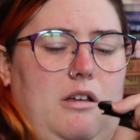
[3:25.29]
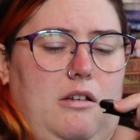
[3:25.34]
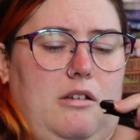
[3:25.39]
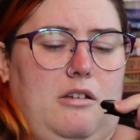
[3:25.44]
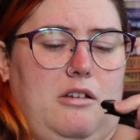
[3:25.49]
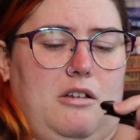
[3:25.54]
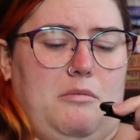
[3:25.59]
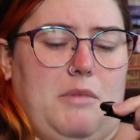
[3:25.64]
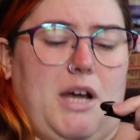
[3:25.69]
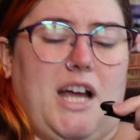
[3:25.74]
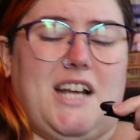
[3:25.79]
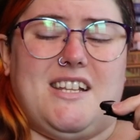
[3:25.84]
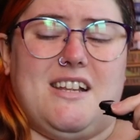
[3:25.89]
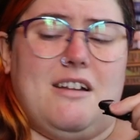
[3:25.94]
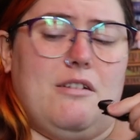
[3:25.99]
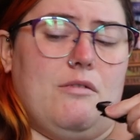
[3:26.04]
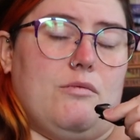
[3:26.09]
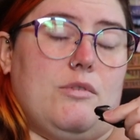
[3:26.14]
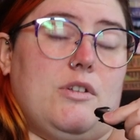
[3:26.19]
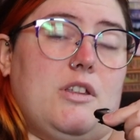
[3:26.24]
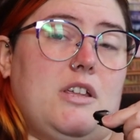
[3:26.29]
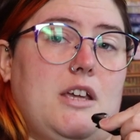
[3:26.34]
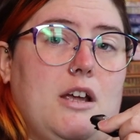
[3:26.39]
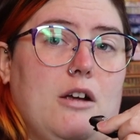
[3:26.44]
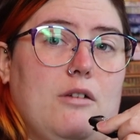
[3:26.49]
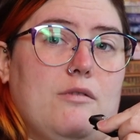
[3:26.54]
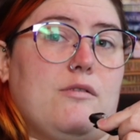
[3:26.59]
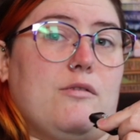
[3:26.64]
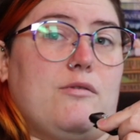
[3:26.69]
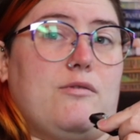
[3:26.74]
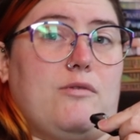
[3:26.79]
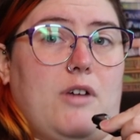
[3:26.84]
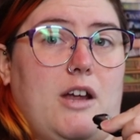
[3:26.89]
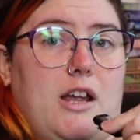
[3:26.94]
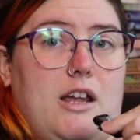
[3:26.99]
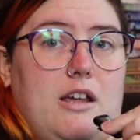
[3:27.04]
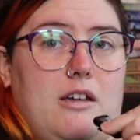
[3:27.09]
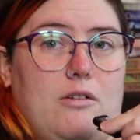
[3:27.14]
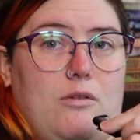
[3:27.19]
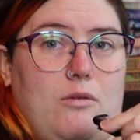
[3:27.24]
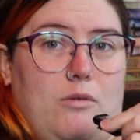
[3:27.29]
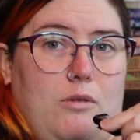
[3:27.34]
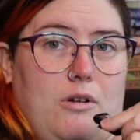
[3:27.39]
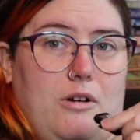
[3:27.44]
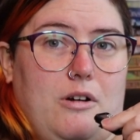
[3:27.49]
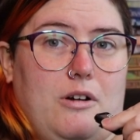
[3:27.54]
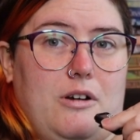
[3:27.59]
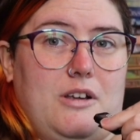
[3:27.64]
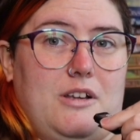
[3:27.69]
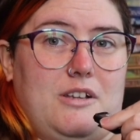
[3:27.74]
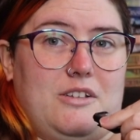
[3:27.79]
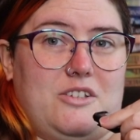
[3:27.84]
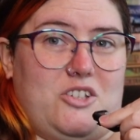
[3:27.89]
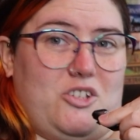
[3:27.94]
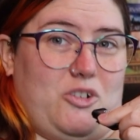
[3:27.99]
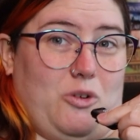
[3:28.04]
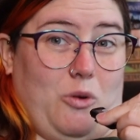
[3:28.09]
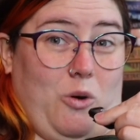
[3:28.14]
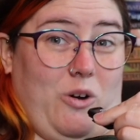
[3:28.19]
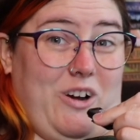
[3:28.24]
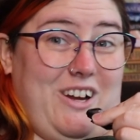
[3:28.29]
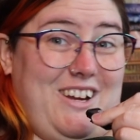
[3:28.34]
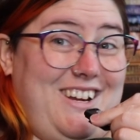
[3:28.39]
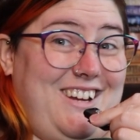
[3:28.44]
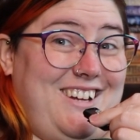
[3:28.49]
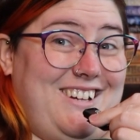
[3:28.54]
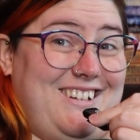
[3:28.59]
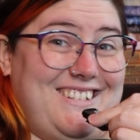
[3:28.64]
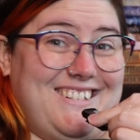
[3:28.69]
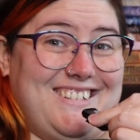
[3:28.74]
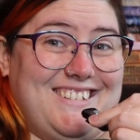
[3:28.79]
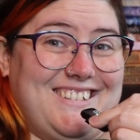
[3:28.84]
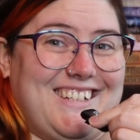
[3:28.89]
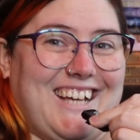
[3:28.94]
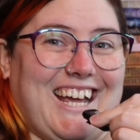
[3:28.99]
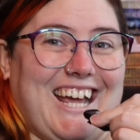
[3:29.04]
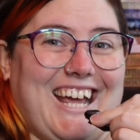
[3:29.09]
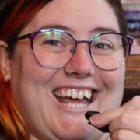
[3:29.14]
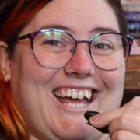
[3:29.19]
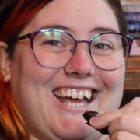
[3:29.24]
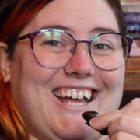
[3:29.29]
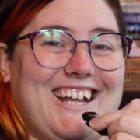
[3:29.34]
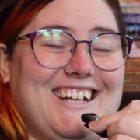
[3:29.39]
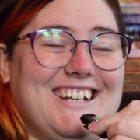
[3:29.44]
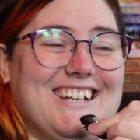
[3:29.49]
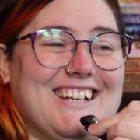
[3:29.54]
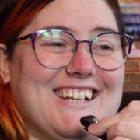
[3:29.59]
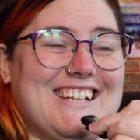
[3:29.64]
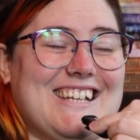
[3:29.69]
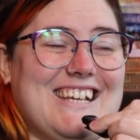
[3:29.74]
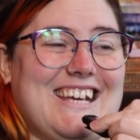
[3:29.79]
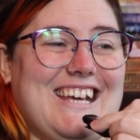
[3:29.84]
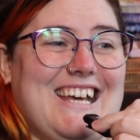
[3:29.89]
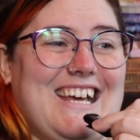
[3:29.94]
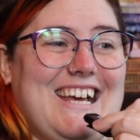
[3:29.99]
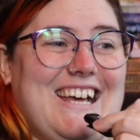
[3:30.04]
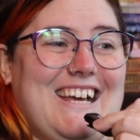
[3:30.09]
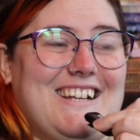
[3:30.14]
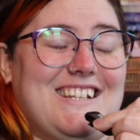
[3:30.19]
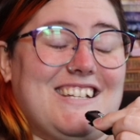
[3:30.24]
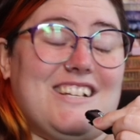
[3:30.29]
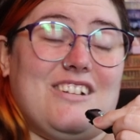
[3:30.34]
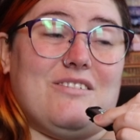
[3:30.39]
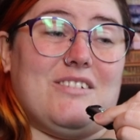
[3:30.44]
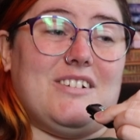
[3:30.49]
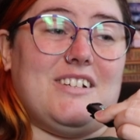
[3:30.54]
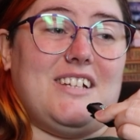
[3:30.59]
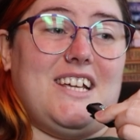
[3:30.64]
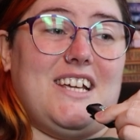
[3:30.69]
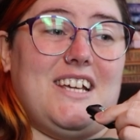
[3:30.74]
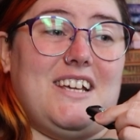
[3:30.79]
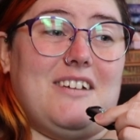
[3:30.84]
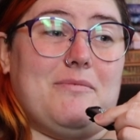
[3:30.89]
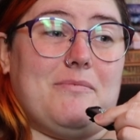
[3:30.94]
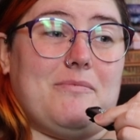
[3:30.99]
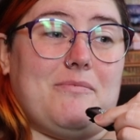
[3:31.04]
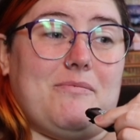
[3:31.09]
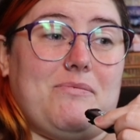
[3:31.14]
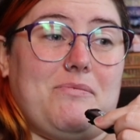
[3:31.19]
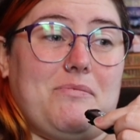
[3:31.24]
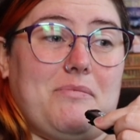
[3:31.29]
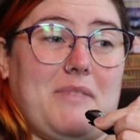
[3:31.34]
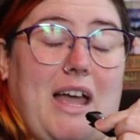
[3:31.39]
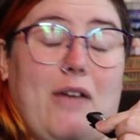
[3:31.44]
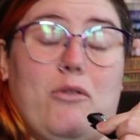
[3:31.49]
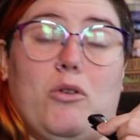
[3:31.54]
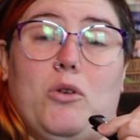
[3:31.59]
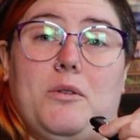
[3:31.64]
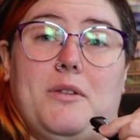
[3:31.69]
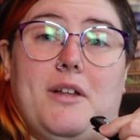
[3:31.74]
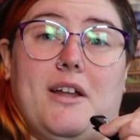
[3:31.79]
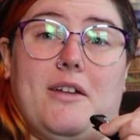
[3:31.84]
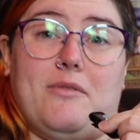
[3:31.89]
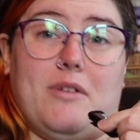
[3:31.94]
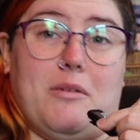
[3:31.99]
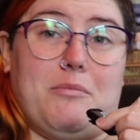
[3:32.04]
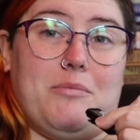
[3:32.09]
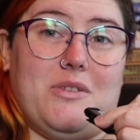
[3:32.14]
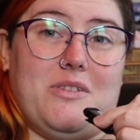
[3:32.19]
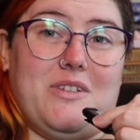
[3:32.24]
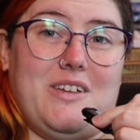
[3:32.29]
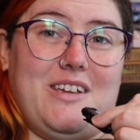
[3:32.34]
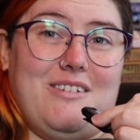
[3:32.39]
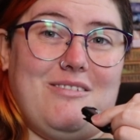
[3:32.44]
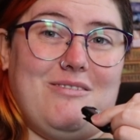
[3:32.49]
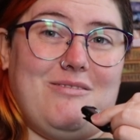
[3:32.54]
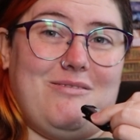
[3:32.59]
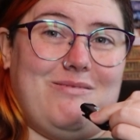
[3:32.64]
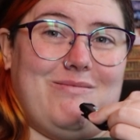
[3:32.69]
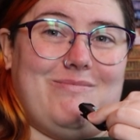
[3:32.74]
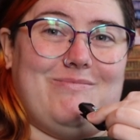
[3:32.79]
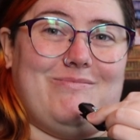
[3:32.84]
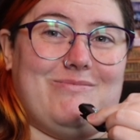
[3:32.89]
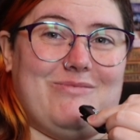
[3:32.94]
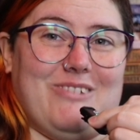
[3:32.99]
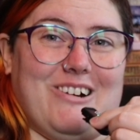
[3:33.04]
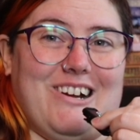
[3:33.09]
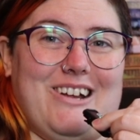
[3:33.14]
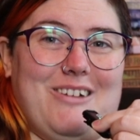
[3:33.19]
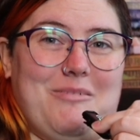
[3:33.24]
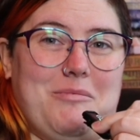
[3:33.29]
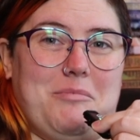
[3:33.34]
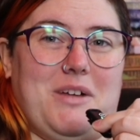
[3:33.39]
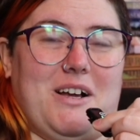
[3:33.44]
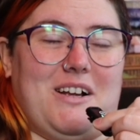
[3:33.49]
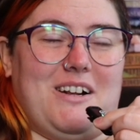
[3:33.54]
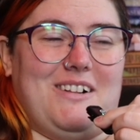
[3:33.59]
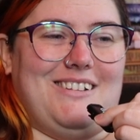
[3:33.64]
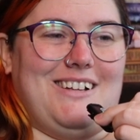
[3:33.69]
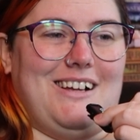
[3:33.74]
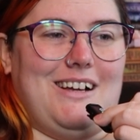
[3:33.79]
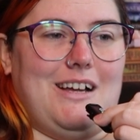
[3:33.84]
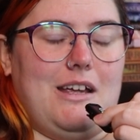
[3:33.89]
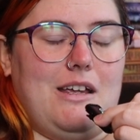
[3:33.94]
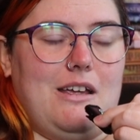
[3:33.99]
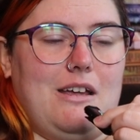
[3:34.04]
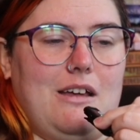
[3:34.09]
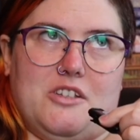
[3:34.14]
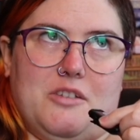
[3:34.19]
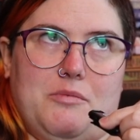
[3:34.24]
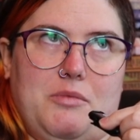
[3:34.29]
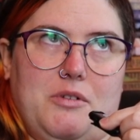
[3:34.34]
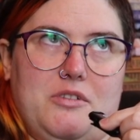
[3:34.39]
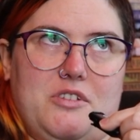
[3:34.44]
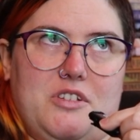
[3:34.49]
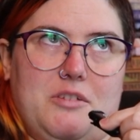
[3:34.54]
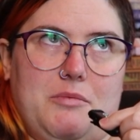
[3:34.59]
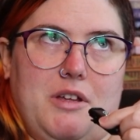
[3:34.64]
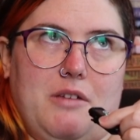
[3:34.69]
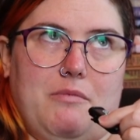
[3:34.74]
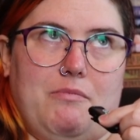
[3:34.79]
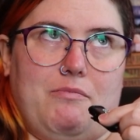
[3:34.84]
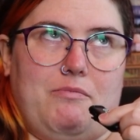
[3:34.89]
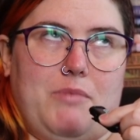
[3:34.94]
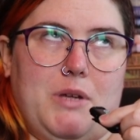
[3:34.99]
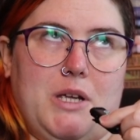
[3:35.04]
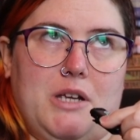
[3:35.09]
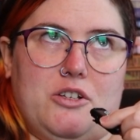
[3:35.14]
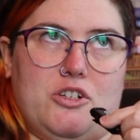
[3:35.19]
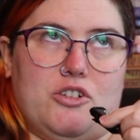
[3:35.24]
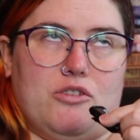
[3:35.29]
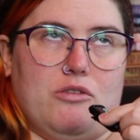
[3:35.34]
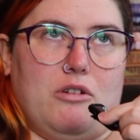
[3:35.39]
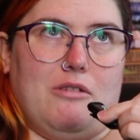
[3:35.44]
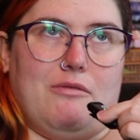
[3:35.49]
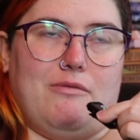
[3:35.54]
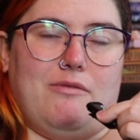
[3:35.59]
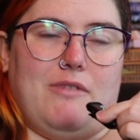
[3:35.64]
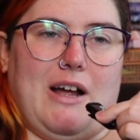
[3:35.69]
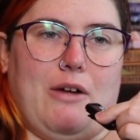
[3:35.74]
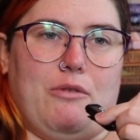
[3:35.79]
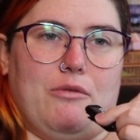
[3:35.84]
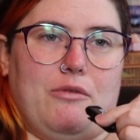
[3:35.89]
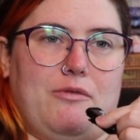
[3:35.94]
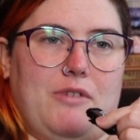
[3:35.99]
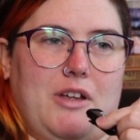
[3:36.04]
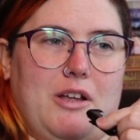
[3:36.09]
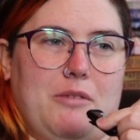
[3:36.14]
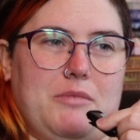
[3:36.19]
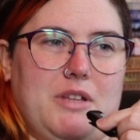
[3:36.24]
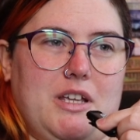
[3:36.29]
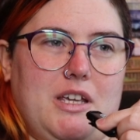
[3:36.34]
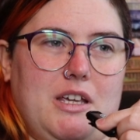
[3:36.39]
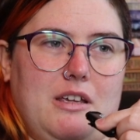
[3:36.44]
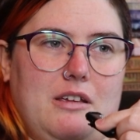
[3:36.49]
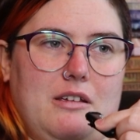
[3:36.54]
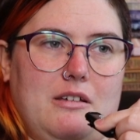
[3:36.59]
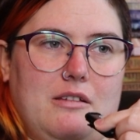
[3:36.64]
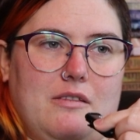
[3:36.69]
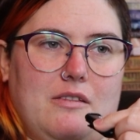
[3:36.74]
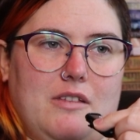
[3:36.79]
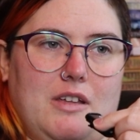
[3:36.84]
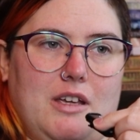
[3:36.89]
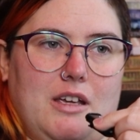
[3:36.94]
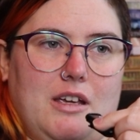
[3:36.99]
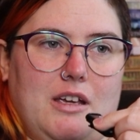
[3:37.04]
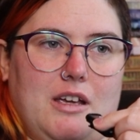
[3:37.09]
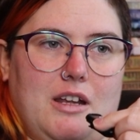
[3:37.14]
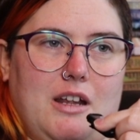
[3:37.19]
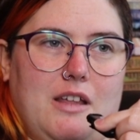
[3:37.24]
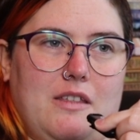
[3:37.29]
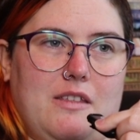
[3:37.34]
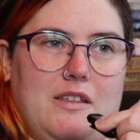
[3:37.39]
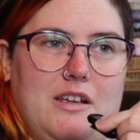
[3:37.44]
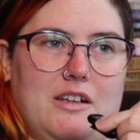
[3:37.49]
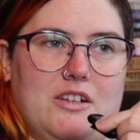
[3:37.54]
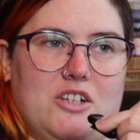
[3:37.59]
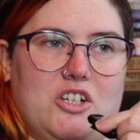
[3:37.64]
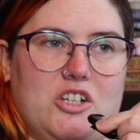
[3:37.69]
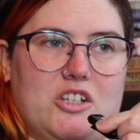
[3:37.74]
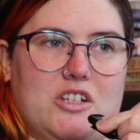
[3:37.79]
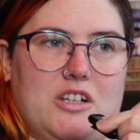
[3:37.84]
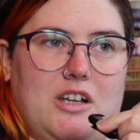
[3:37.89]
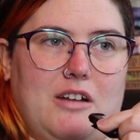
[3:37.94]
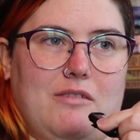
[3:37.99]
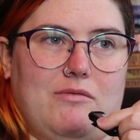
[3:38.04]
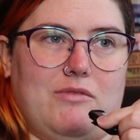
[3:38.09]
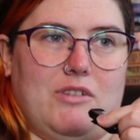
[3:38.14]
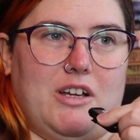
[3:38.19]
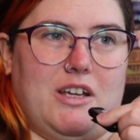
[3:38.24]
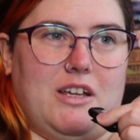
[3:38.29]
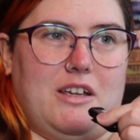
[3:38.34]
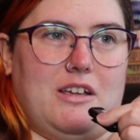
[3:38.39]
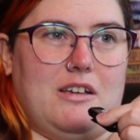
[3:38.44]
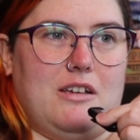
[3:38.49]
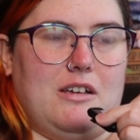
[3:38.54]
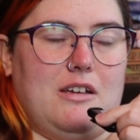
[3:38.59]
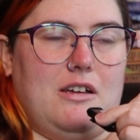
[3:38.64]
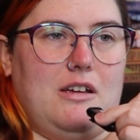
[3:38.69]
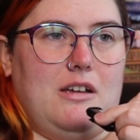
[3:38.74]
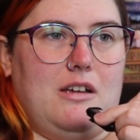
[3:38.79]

I didn't really care for Frank or his story, and didn't really have a whole lot of empathy for him, not gonna lie. There's supposed to be a big strong found family thing, and I think it's just kind of like